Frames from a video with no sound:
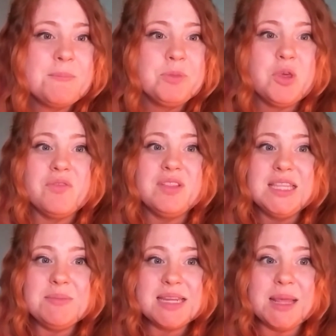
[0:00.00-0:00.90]
you have
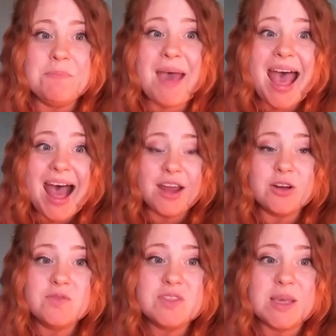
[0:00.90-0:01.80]
limiting
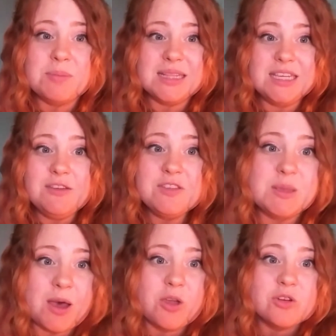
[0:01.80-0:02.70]
patterns and beliefs
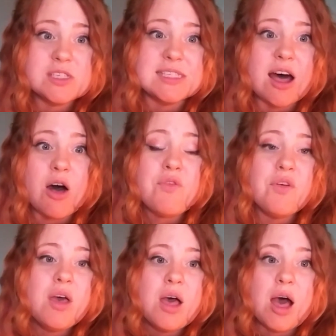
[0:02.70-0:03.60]
about yourself,